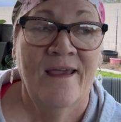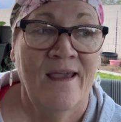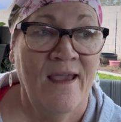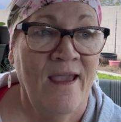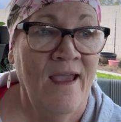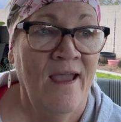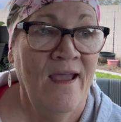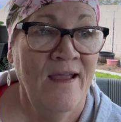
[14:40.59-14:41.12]

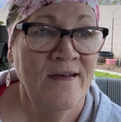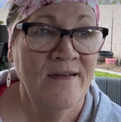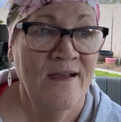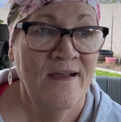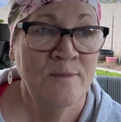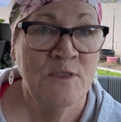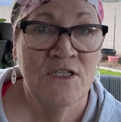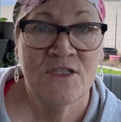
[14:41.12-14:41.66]

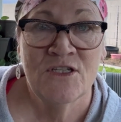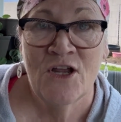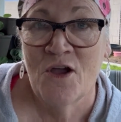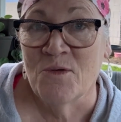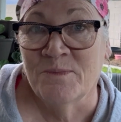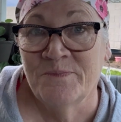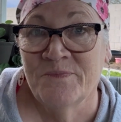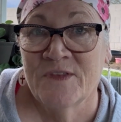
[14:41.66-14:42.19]
And just
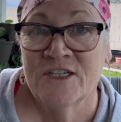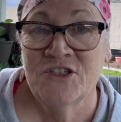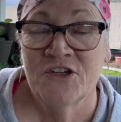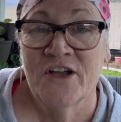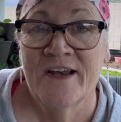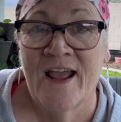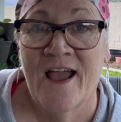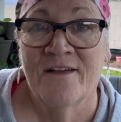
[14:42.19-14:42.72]
know that you're
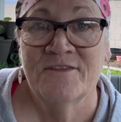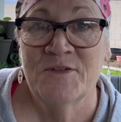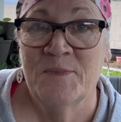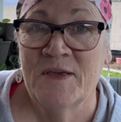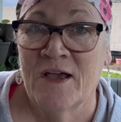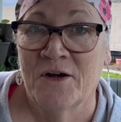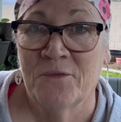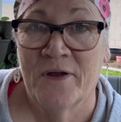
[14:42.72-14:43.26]
going to have to
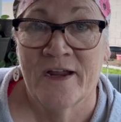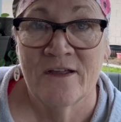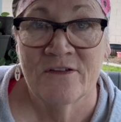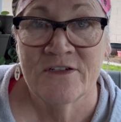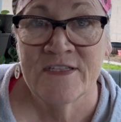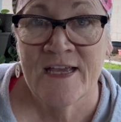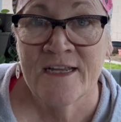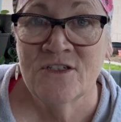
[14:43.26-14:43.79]
be on a
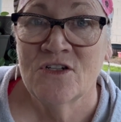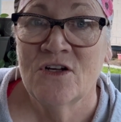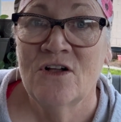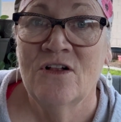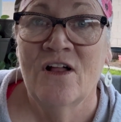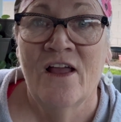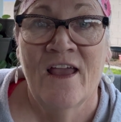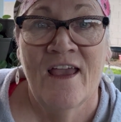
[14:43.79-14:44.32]
regular schedule